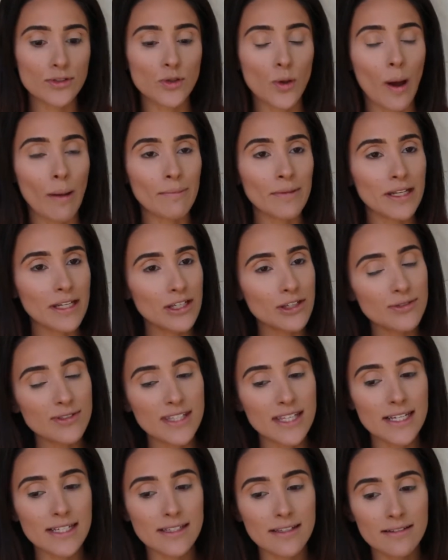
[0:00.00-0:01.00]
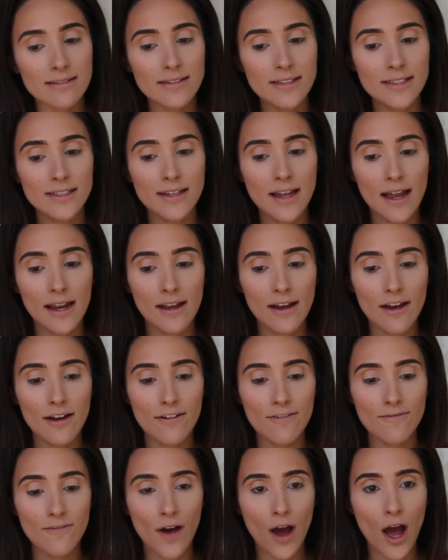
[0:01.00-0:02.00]
So I'm going to use this instead
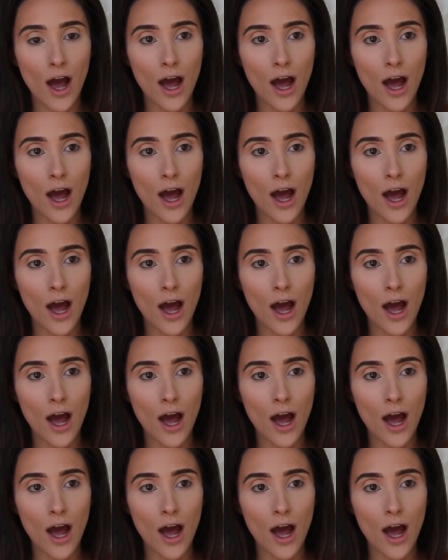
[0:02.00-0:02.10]
of